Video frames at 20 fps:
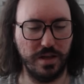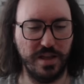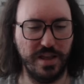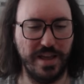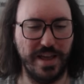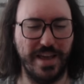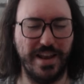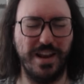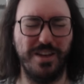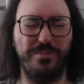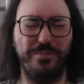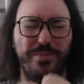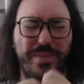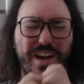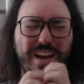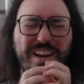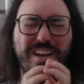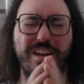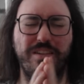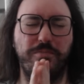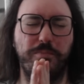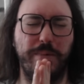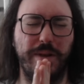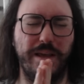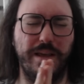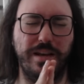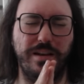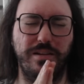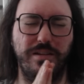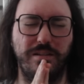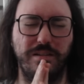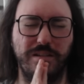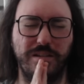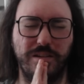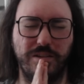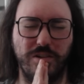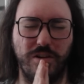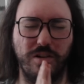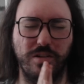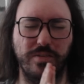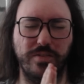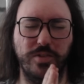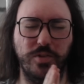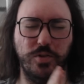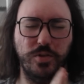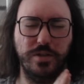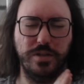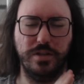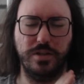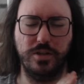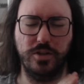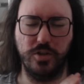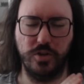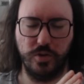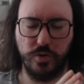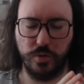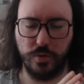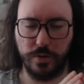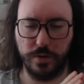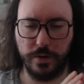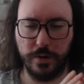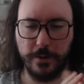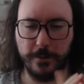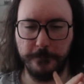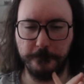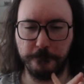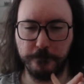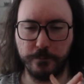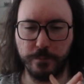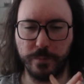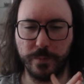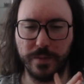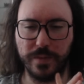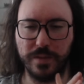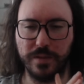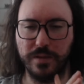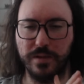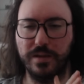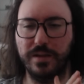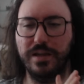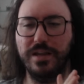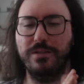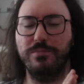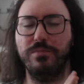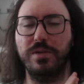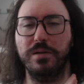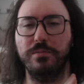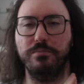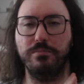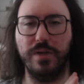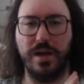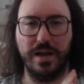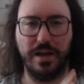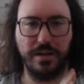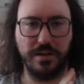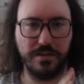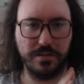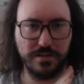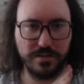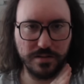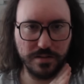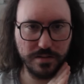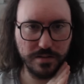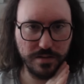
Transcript: and I might have played Call of Duty 2. In my mind,